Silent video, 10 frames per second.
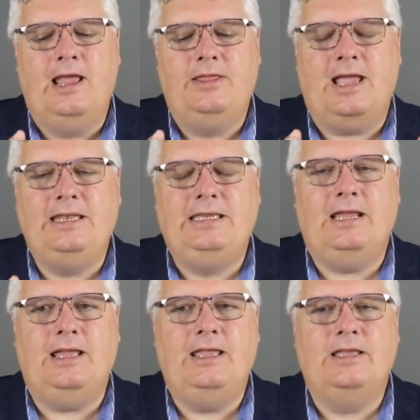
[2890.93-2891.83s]
And the
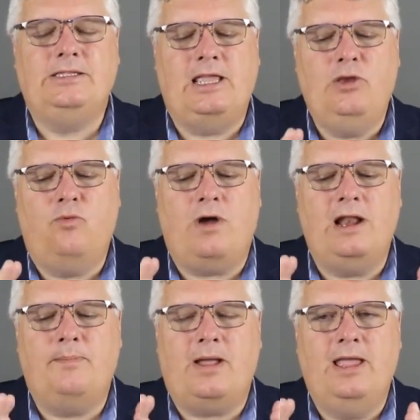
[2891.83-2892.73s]
idea is that you
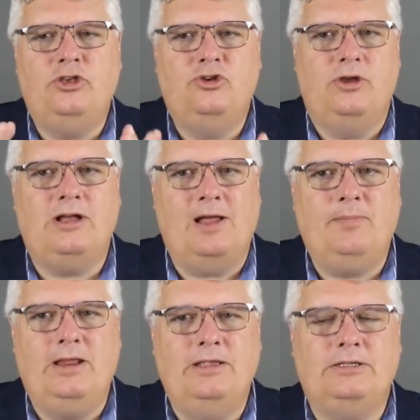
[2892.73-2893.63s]
want to buy good
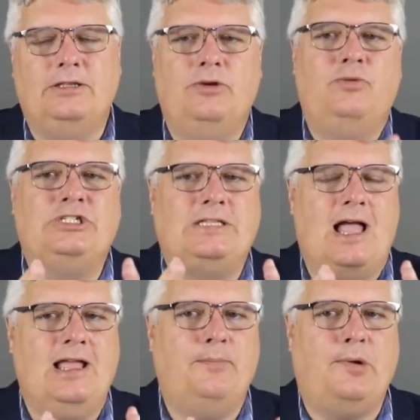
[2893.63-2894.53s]
companies whose
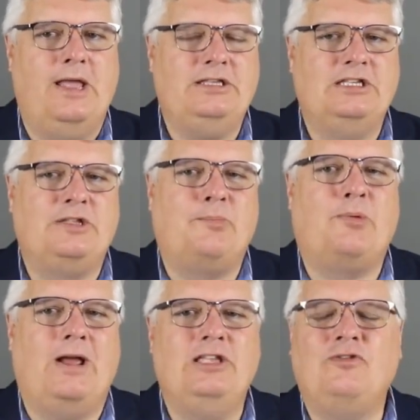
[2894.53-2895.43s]
stock price is
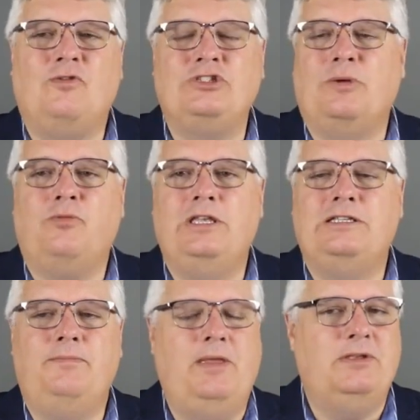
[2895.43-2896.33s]
depressed for some
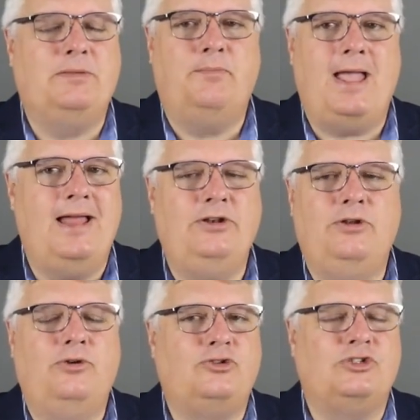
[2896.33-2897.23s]
reason, maybe some bad
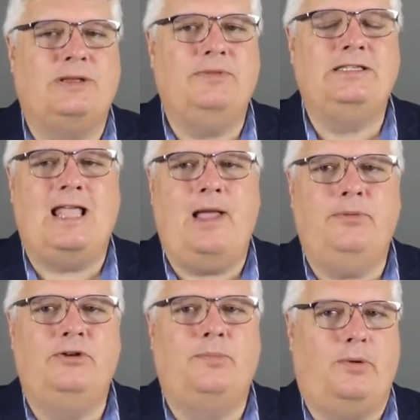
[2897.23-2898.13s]
news or something's
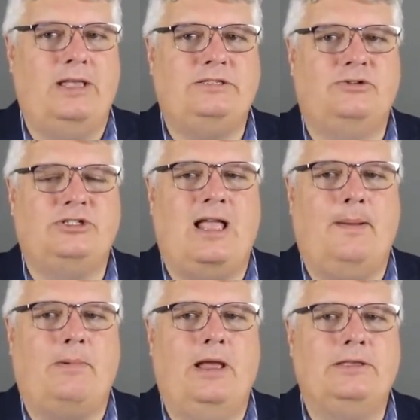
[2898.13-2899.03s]
happened to depress their
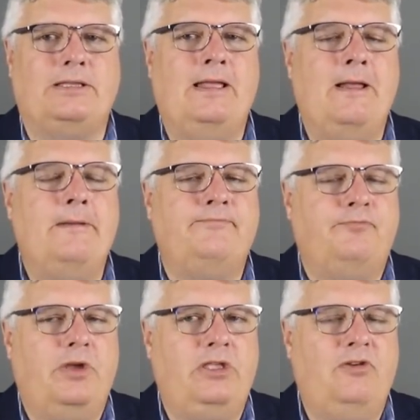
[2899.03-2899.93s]
stock price.
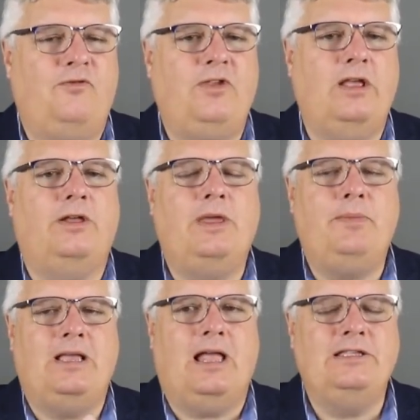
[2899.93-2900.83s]
But you feel
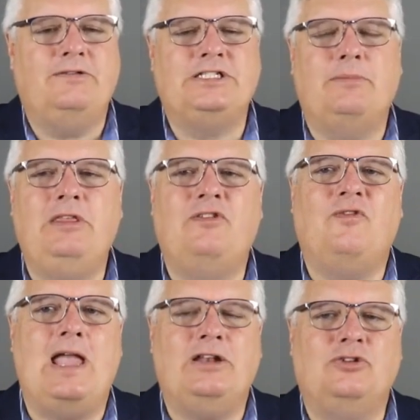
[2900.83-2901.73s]
that because of some of these
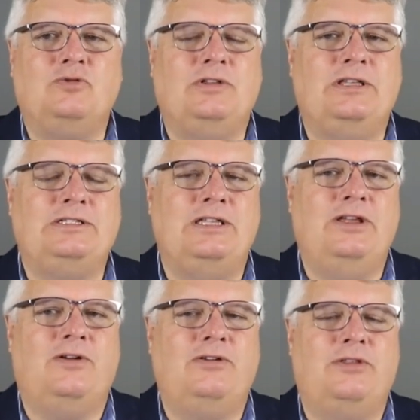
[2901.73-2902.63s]
factors we're listing
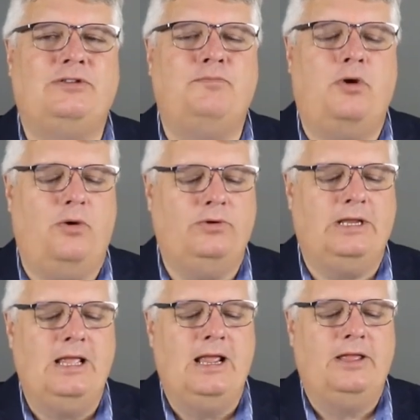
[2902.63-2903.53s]
here under this
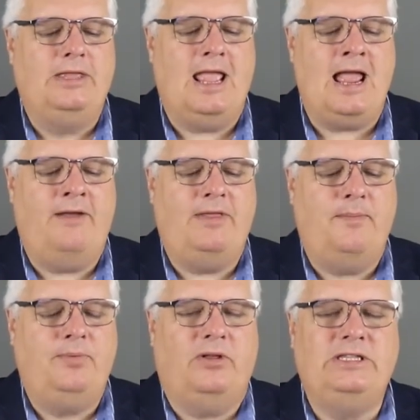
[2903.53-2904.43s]
moat, they have
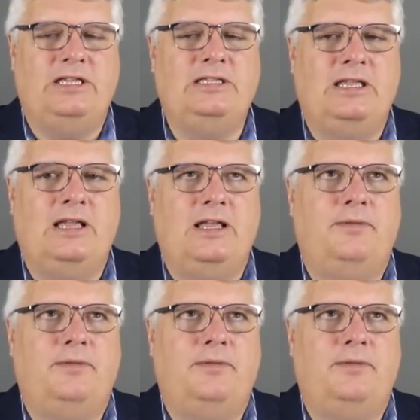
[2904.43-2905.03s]
that built-in